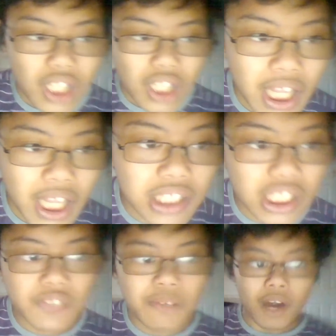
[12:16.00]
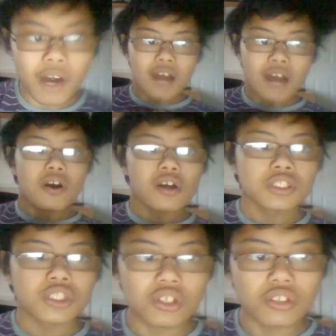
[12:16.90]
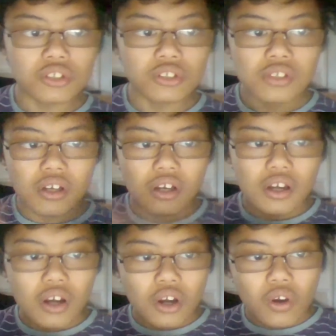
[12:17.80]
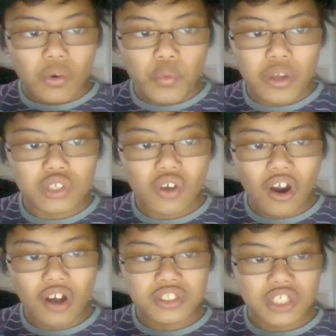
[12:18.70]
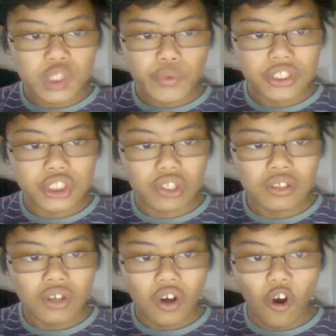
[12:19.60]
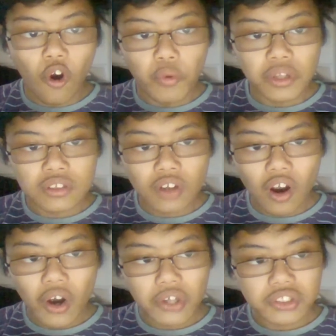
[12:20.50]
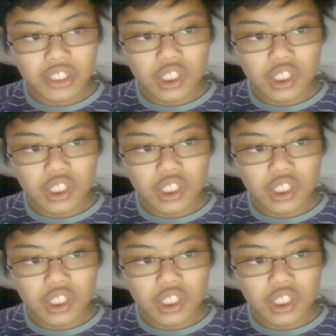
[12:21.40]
This is from Amar Sandhu. Will you answer this question or will you not answer this